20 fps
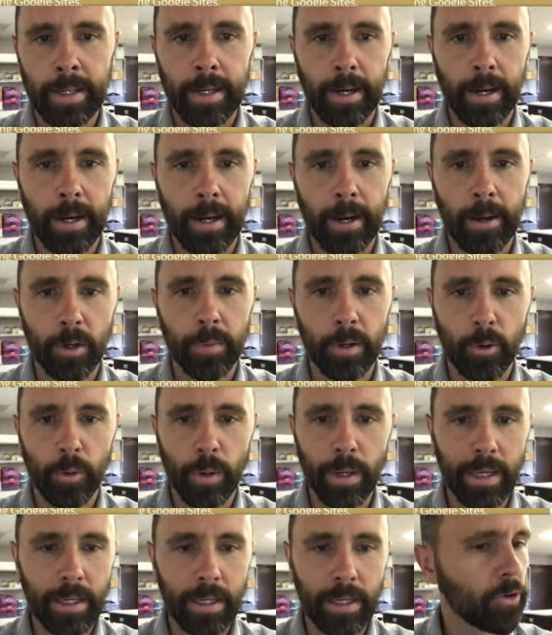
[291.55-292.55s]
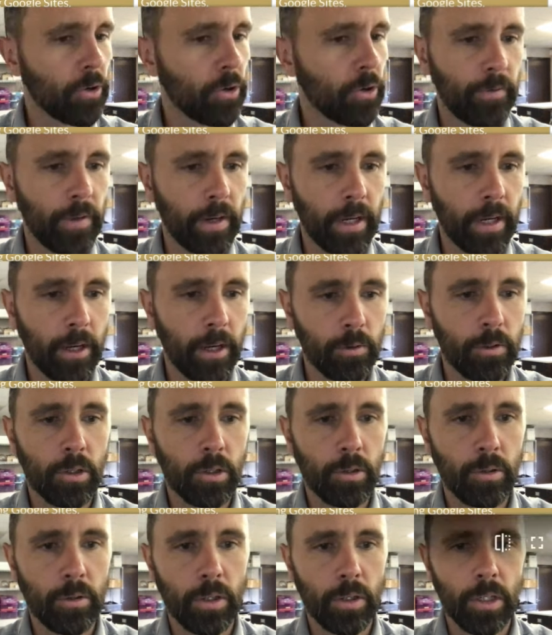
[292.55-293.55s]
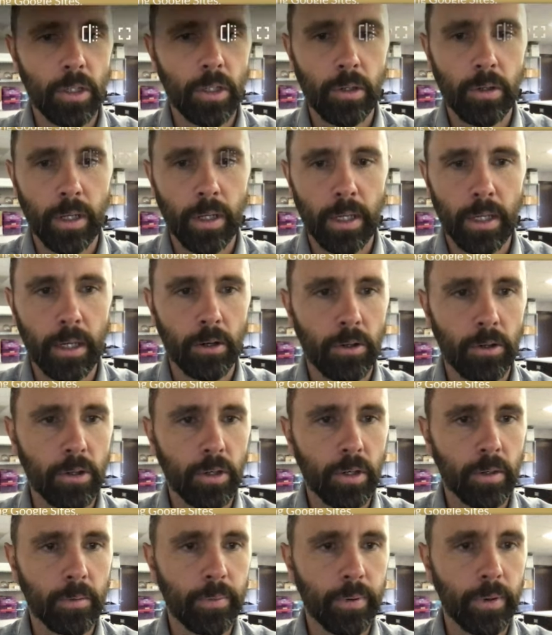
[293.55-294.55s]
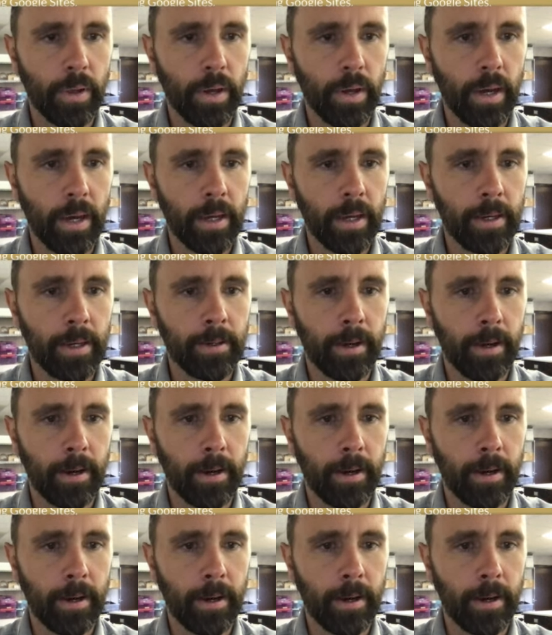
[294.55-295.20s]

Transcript: A quick intro video to the unit here you can play.